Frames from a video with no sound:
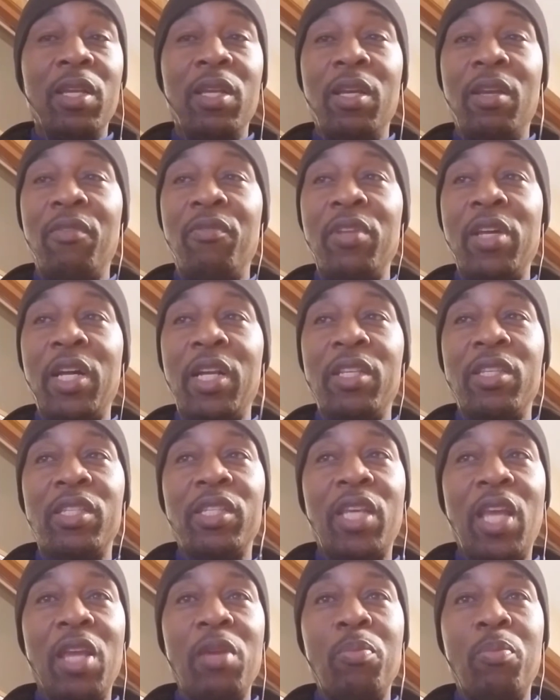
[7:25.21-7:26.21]
If not a
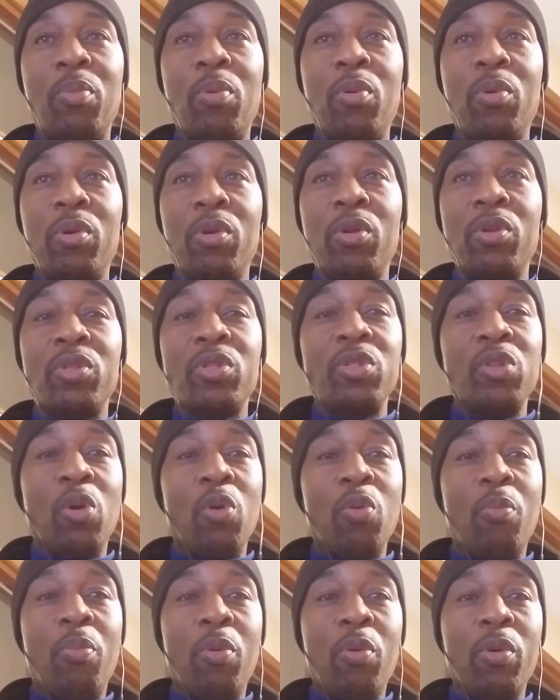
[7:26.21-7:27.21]
skateboarder,
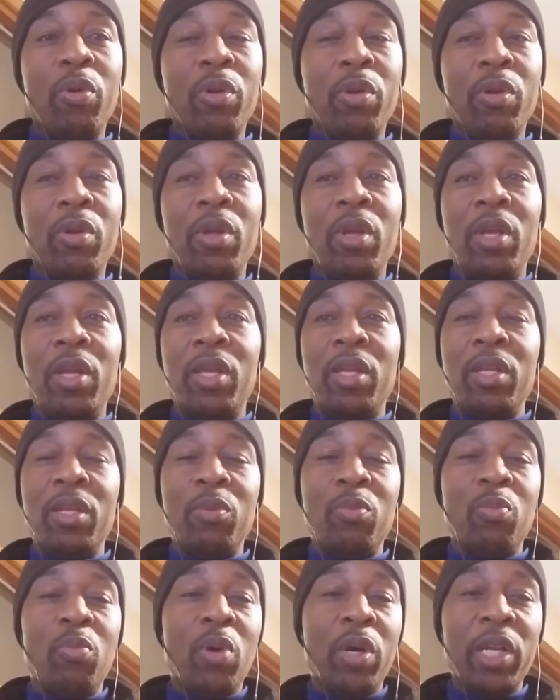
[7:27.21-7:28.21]
snowboarder, he
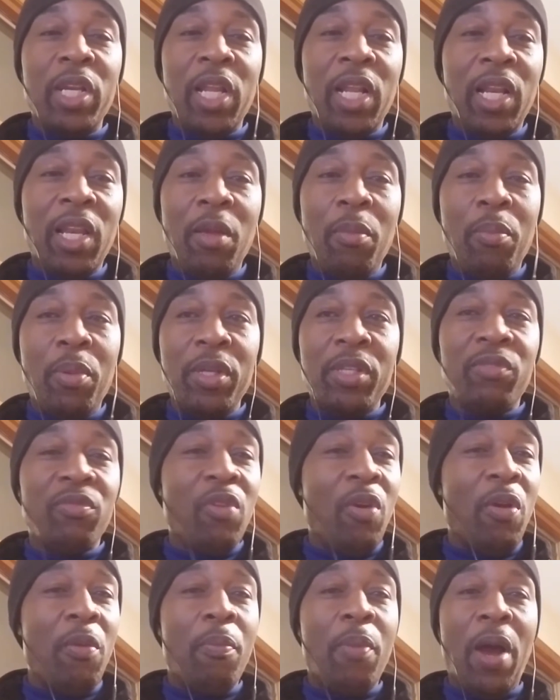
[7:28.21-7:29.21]
won the Olympics.
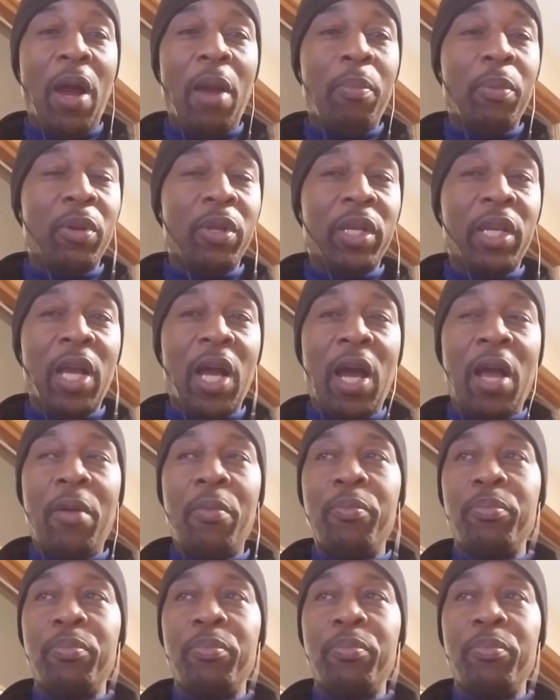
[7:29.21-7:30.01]
Very popular guy,